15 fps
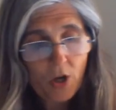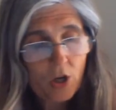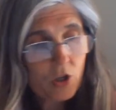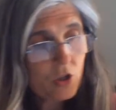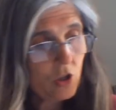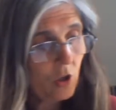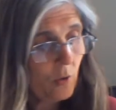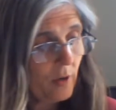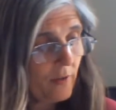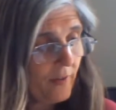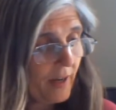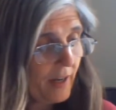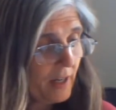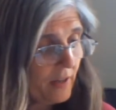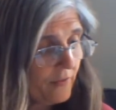So if
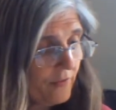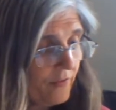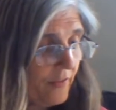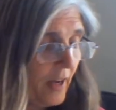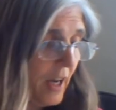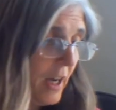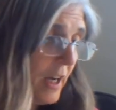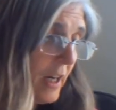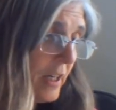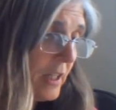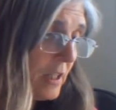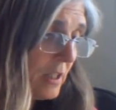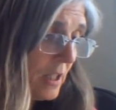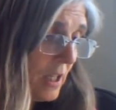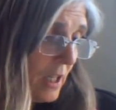I can find
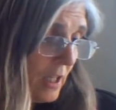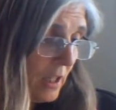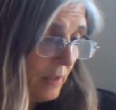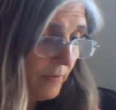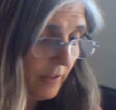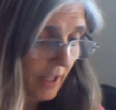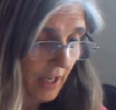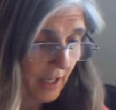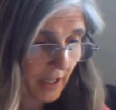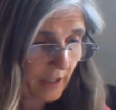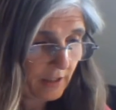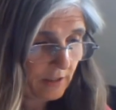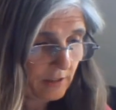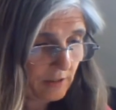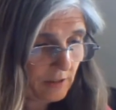the little
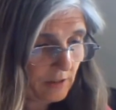flyer